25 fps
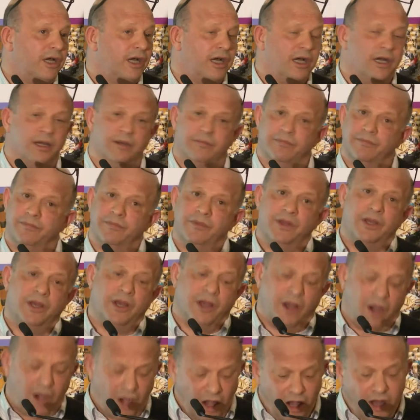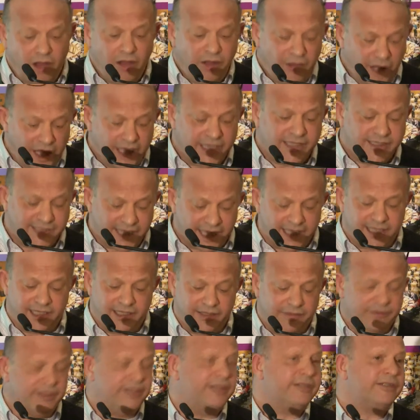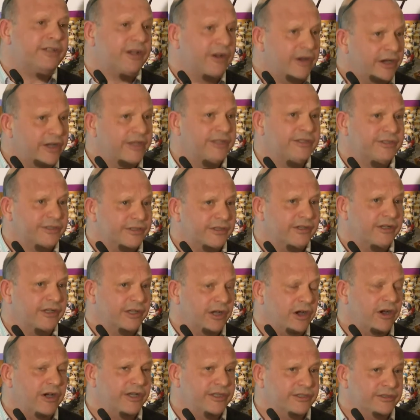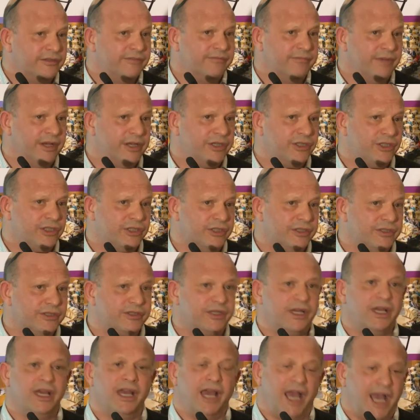Um, are exactly these kinds of, kinds of measures,